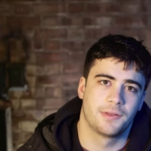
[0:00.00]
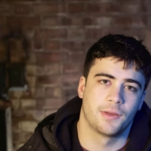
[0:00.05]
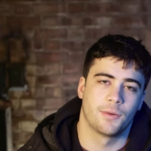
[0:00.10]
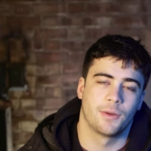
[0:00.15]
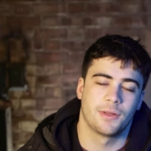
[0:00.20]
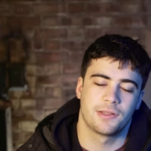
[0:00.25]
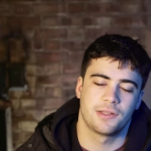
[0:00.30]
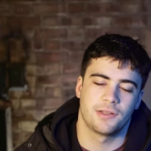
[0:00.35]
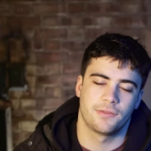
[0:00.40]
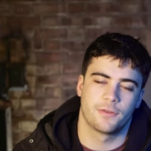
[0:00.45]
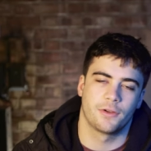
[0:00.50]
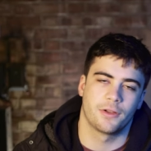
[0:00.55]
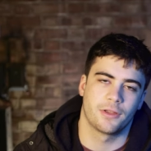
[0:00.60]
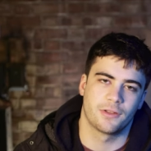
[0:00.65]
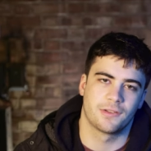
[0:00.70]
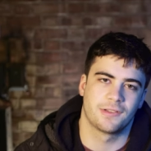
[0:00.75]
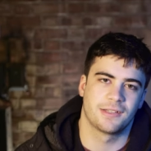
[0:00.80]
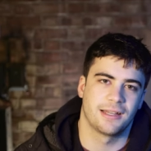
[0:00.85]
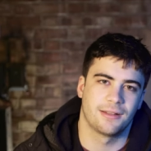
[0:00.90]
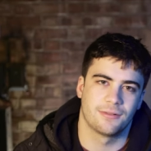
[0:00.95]
So once you've got
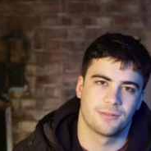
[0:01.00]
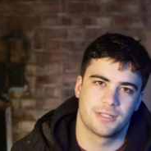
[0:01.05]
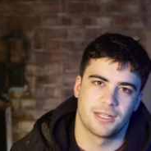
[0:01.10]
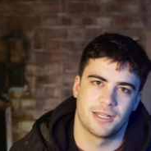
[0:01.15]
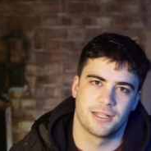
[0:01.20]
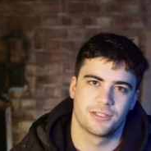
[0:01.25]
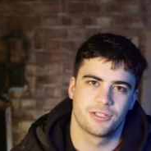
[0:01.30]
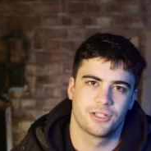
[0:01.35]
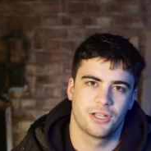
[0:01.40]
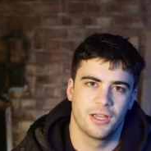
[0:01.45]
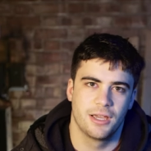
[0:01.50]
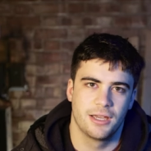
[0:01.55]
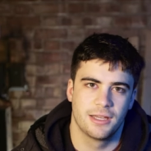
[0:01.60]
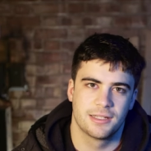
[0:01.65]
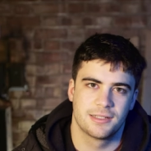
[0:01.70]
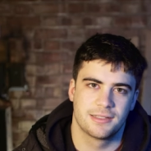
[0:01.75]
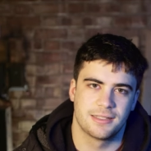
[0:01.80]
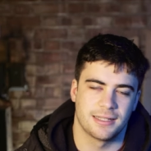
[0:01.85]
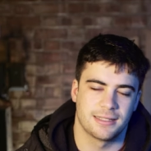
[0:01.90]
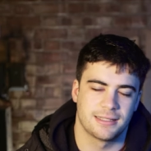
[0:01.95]
your Sound Touch
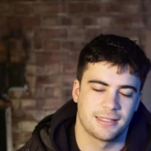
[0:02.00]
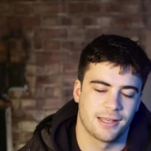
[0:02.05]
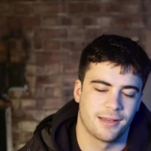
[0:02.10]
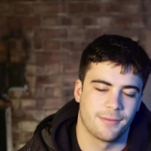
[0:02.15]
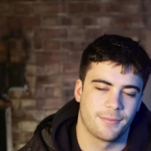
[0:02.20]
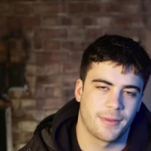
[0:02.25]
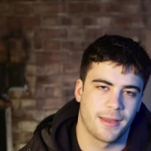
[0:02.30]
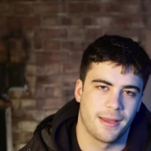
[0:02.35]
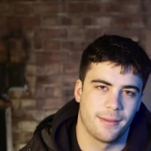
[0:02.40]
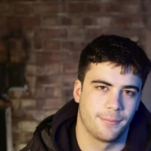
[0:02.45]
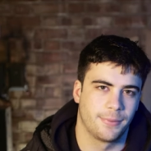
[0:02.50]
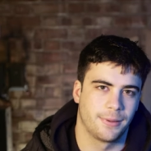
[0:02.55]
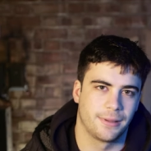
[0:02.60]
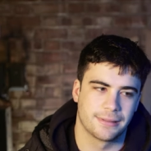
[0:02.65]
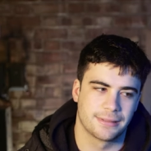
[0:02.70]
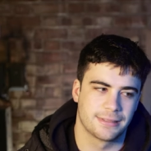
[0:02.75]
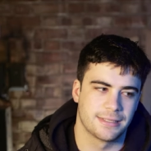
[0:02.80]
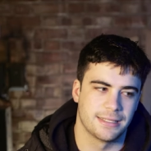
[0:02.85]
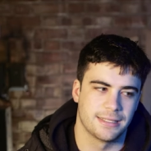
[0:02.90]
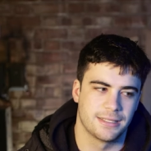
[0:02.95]
set up and
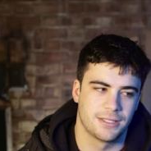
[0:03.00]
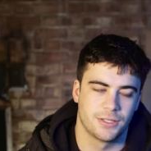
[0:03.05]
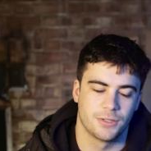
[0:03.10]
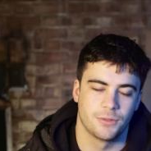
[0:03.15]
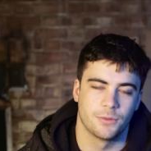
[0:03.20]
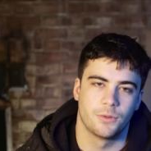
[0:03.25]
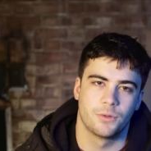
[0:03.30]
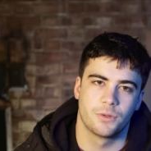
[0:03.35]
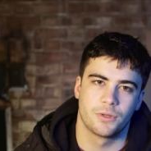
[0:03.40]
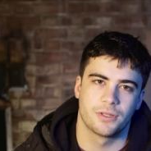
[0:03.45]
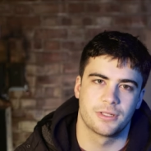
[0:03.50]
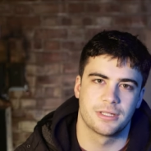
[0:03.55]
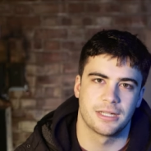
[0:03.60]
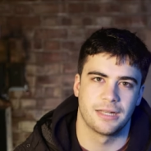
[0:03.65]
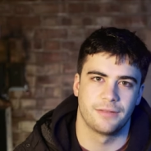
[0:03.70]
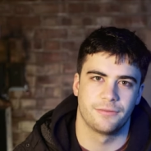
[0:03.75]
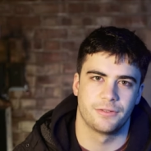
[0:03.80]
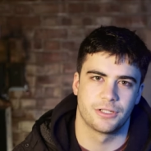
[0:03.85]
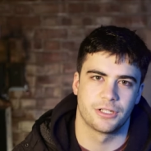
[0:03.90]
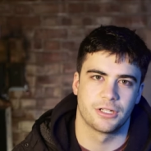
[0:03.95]
plugged into all your
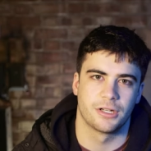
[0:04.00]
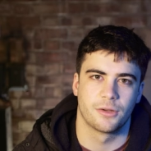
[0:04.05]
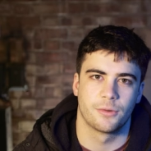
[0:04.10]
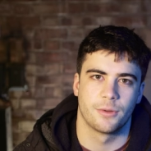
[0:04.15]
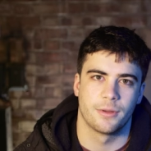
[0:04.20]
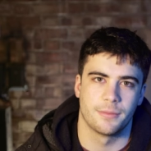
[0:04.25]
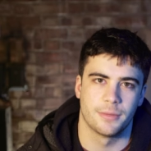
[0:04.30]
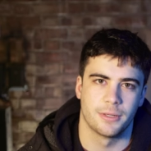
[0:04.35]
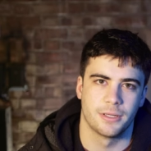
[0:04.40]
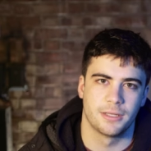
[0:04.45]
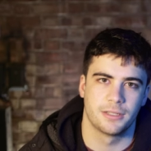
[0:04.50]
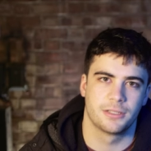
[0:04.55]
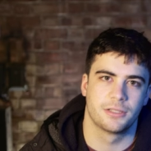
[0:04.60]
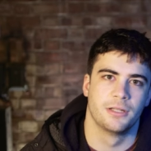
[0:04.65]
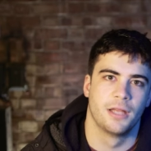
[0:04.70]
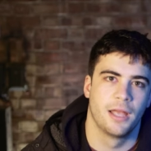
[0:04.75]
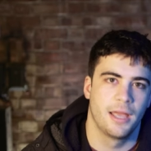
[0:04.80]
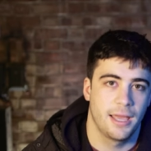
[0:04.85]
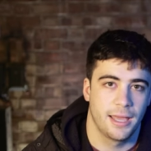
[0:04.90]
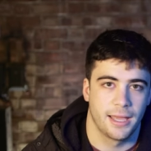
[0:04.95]
television equipment,
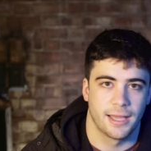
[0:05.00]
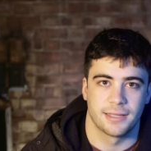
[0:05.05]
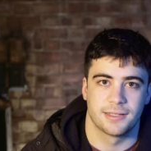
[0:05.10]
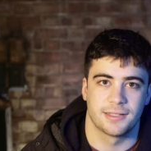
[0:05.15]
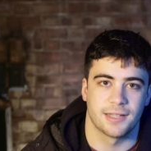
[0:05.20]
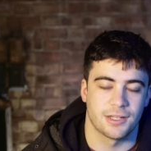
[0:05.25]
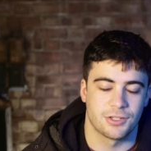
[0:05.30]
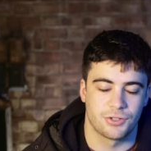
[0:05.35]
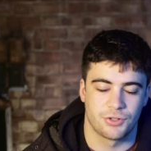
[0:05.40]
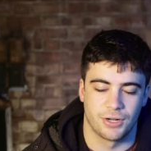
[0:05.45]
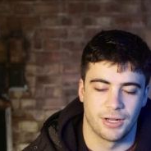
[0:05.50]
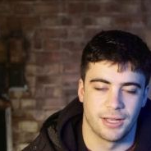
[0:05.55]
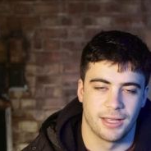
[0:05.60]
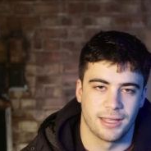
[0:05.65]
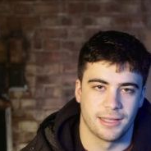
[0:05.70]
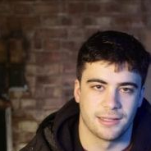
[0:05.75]
etc.